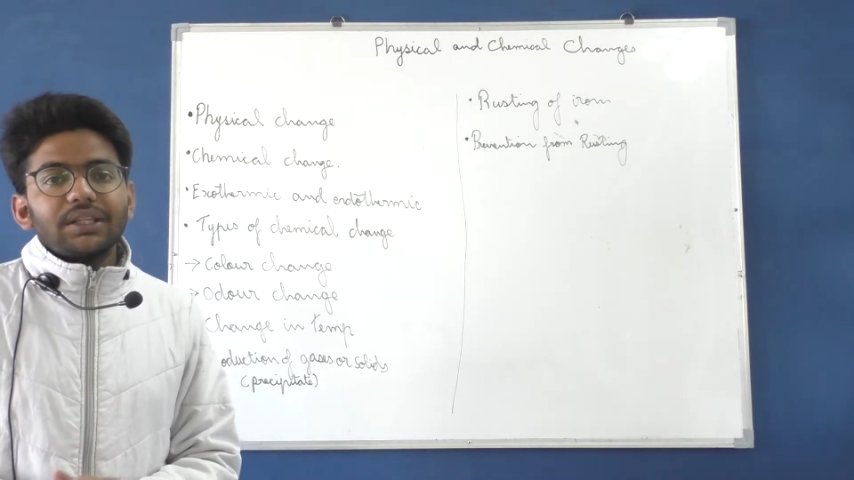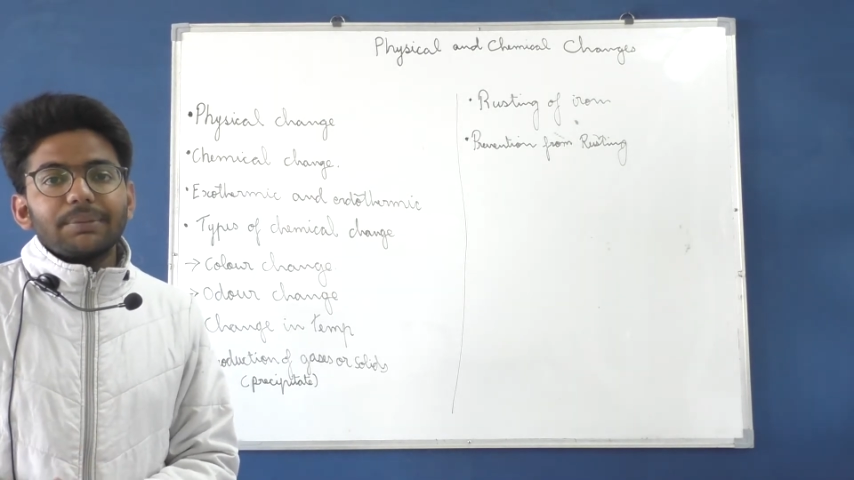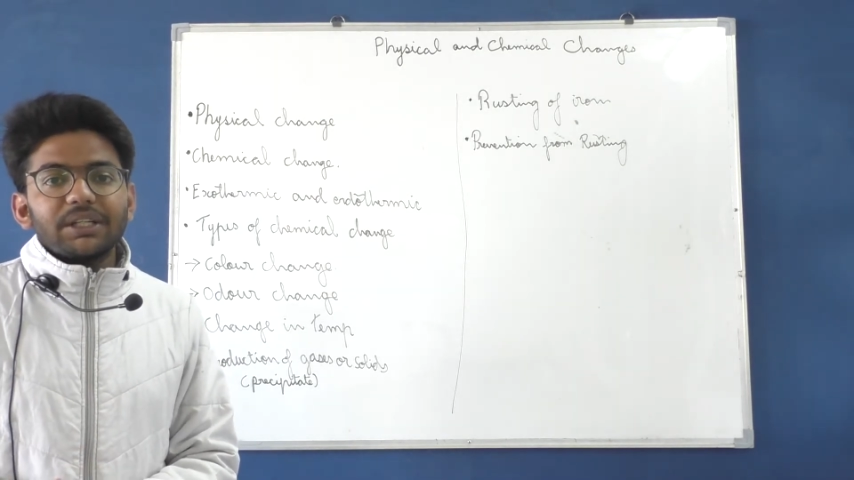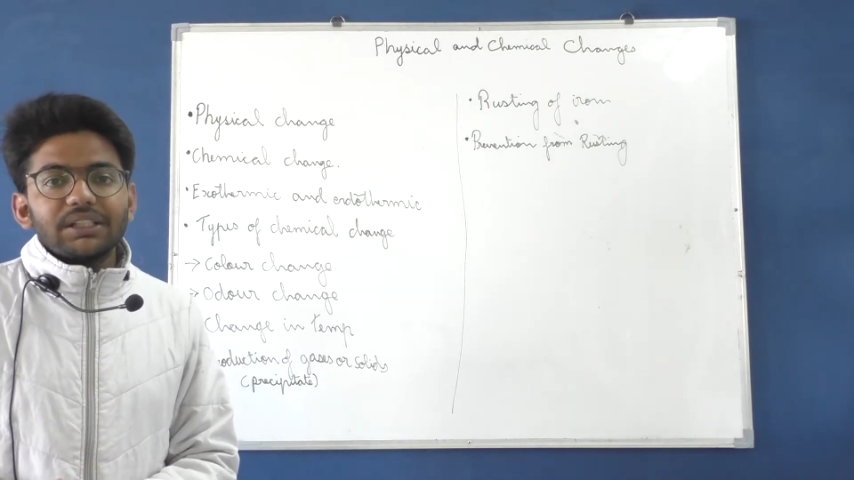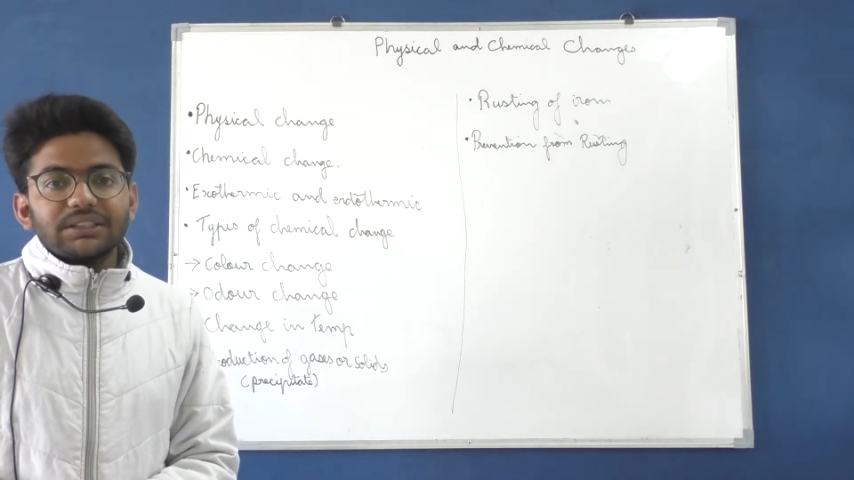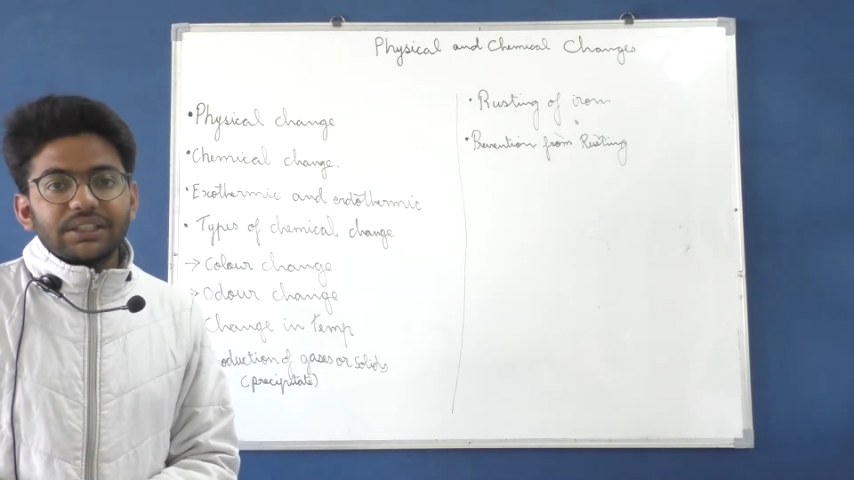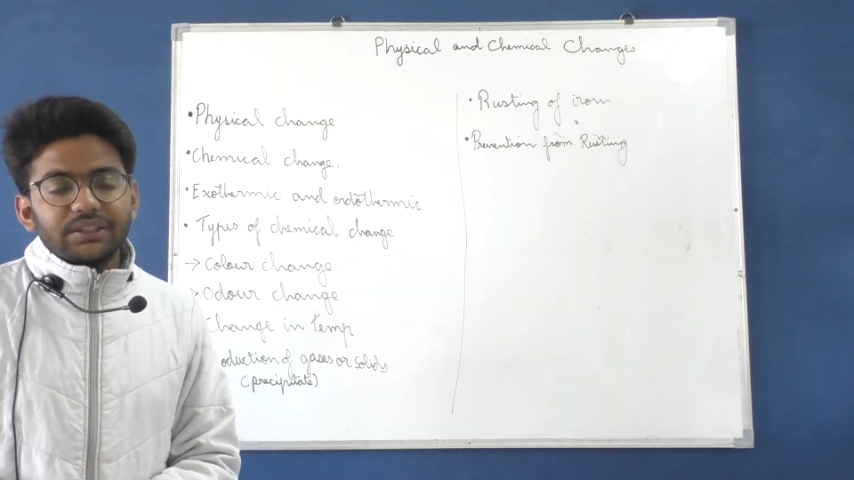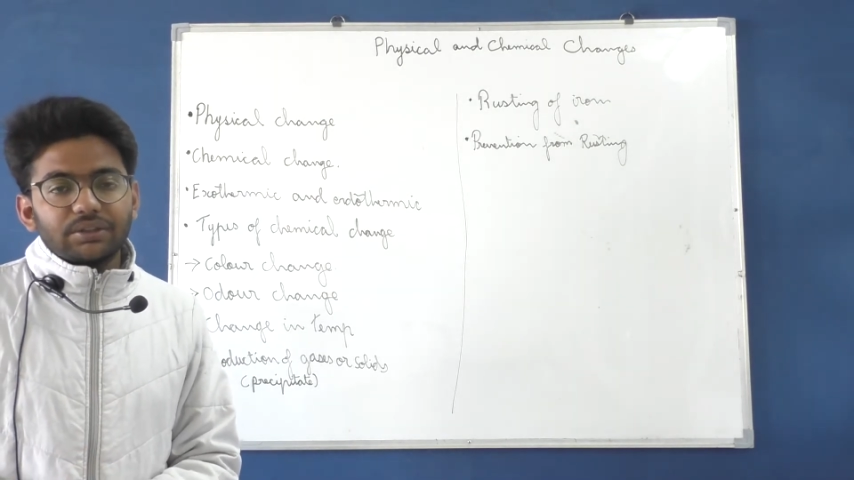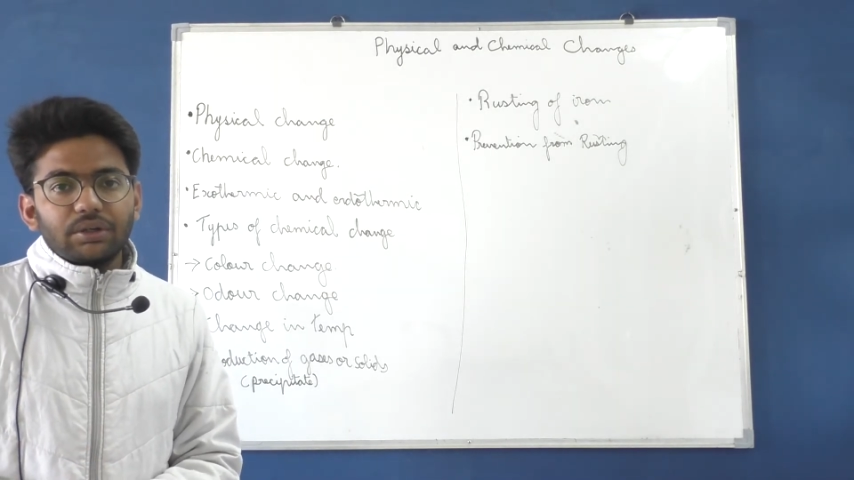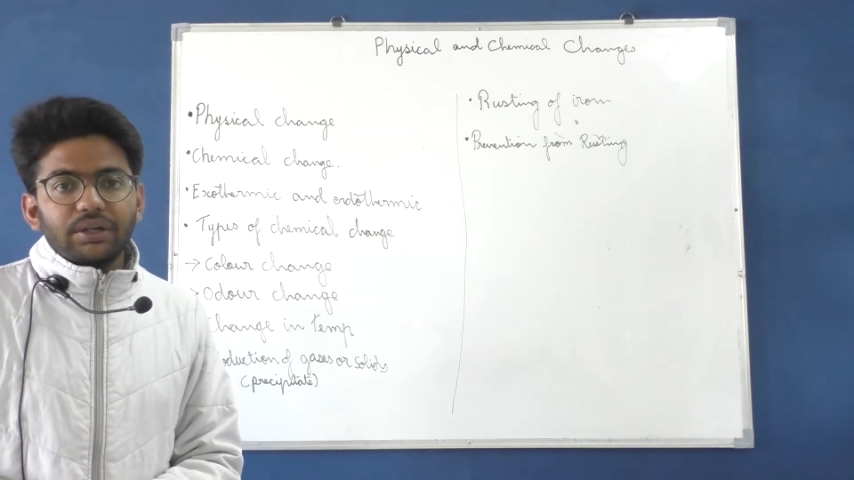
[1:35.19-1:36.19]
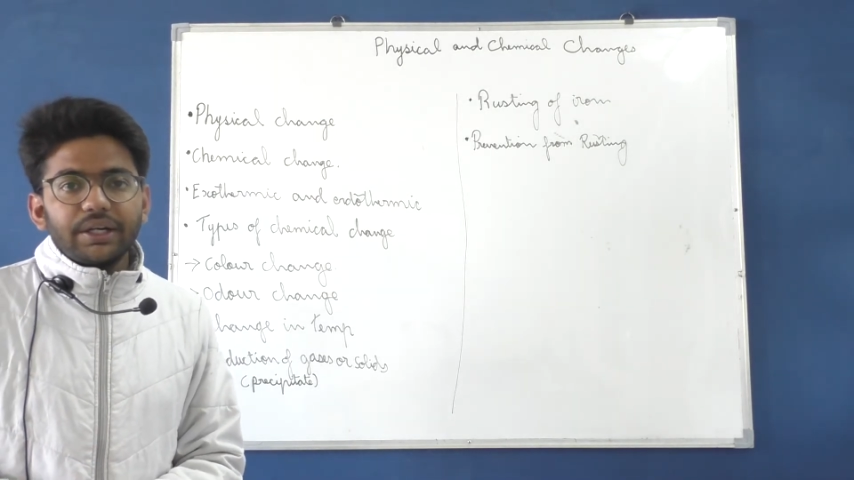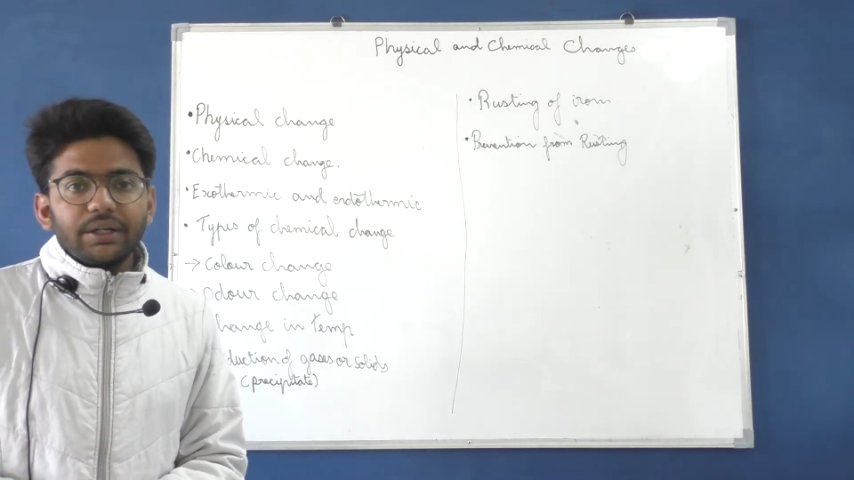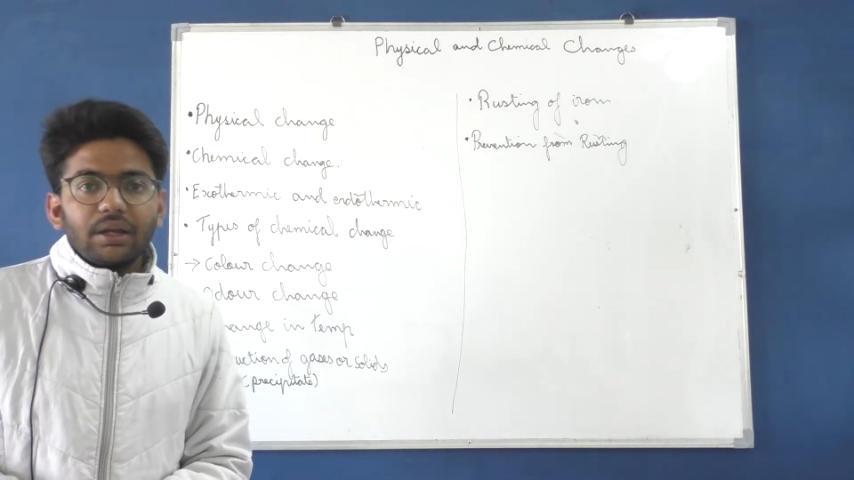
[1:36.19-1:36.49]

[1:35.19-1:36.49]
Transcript: chemical change, alright?